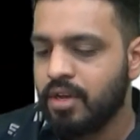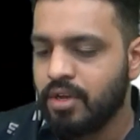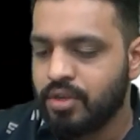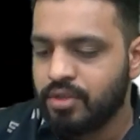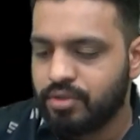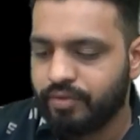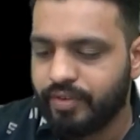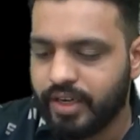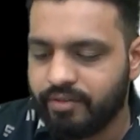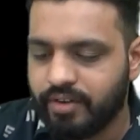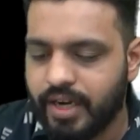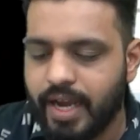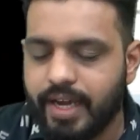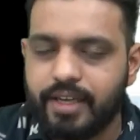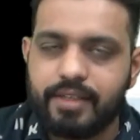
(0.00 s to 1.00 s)
So whenever
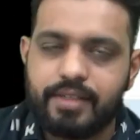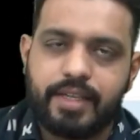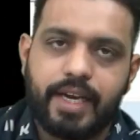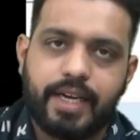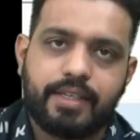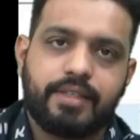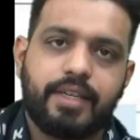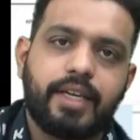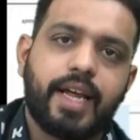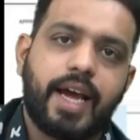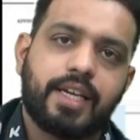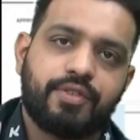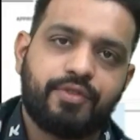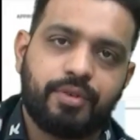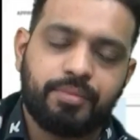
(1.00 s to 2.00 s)
iris gets
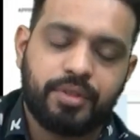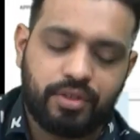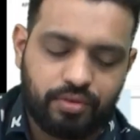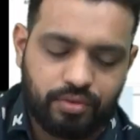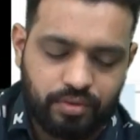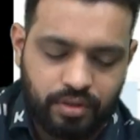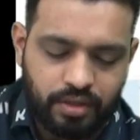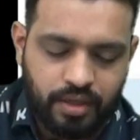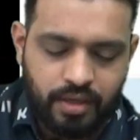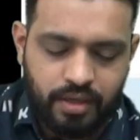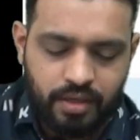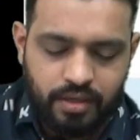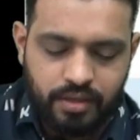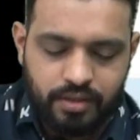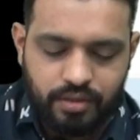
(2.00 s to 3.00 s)
detached from the root,
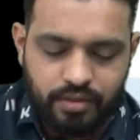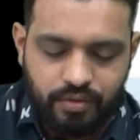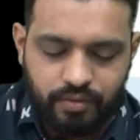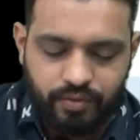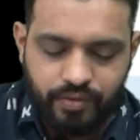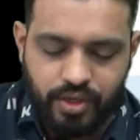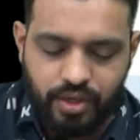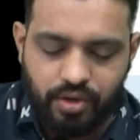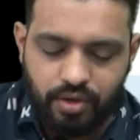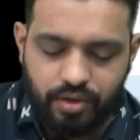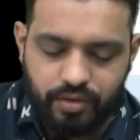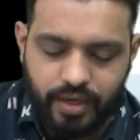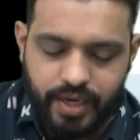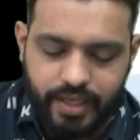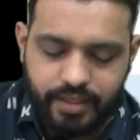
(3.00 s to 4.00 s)
we
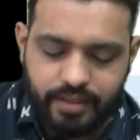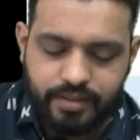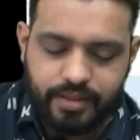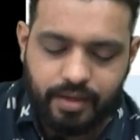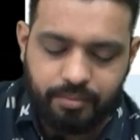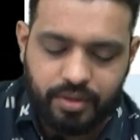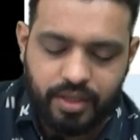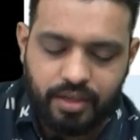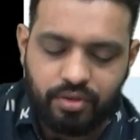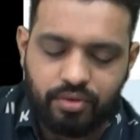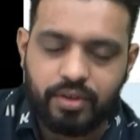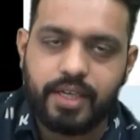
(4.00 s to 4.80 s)
get something known as